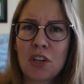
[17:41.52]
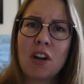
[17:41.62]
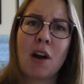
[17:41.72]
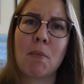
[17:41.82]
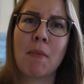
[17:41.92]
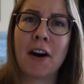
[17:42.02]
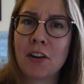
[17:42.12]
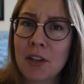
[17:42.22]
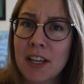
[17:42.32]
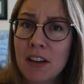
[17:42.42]
were you not
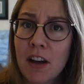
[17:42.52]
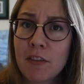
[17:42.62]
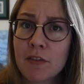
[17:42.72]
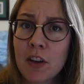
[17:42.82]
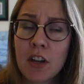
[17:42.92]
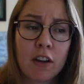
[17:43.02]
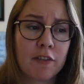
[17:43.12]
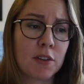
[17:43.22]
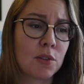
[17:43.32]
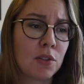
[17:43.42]
modeling enough
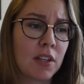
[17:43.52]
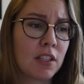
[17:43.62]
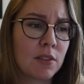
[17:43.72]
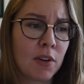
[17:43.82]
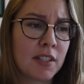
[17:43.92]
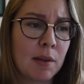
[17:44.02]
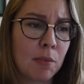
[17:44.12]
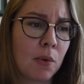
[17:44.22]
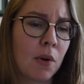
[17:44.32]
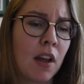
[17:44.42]
for students, for
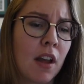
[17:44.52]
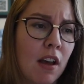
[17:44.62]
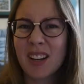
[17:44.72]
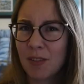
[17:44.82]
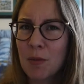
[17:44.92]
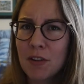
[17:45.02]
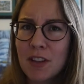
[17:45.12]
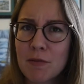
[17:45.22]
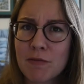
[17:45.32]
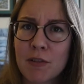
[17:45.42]
example? So, one
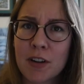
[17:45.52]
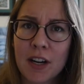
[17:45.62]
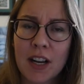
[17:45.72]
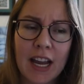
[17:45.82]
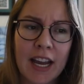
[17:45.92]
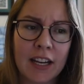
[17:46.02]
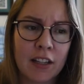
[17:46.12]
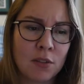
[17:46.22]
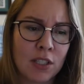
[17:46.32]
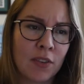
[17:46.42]
more thing before
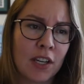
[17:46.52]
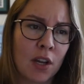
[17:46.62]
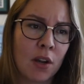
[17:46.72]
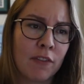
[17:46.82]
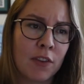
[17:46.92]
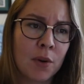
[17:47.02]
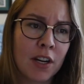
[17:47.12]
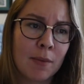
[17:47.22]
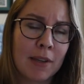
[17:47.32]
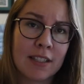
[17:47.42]
I close this video. If
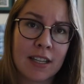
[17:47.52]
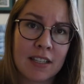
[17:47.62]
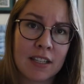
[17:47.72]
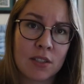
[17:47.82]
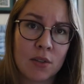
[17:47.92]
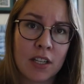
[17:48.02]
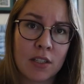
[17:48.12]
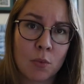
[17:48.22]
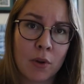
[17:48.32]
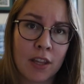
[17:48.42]
you were going to be assessing
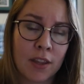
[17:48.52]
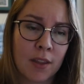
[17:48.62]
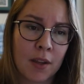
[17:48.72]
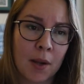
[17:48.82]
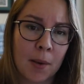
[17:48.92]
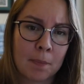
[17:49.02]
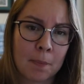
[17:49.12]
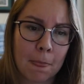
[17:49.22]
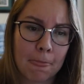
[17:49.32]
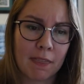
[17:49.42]
students with
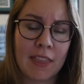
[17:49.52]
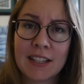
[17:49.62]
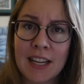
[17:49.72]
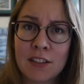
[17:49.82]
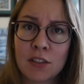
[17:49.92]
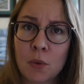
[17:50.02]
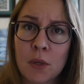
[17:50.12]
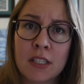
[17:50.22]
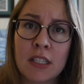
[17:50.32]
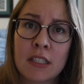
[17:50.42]
like tests or
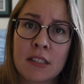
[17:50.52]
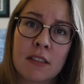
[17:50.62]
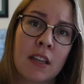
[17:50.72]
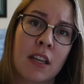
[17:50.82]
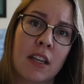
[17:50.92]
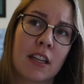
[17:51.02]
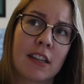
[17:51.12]
quizzes,